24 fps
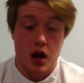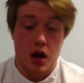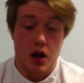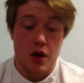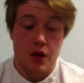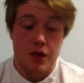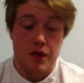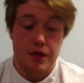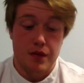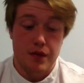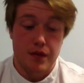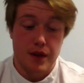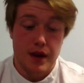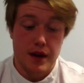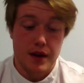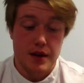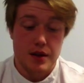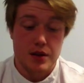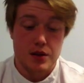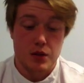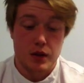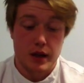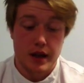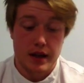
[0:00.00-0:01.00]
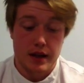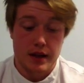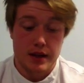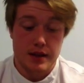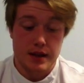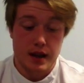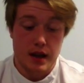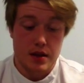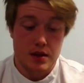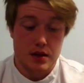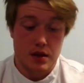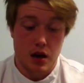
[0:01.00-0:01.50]
A fitness weakness
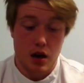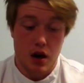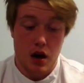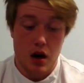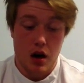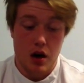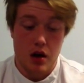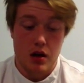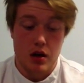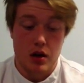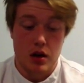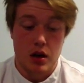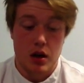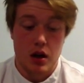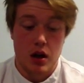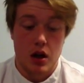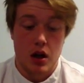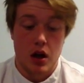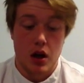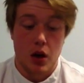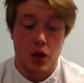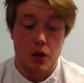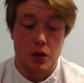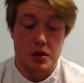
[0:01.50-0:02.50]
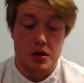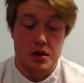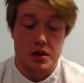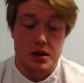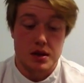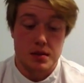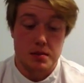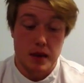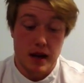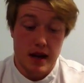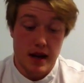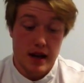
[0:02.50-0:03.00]
I saw was
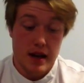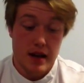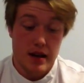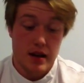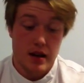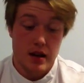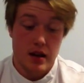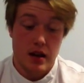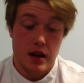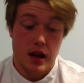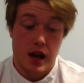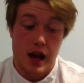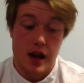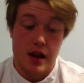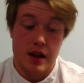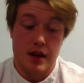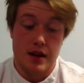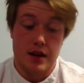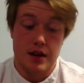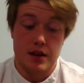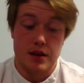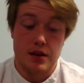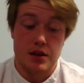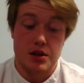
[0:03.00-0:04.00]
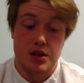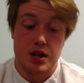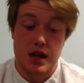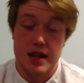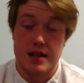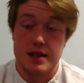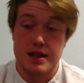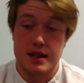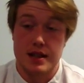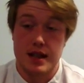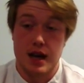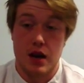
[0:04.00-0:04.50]
speed in
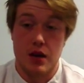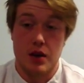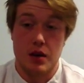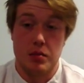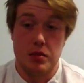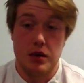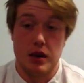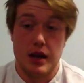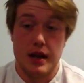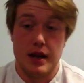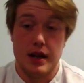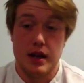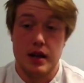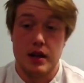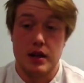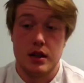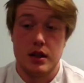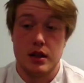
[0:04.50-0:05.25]
chasing down a player,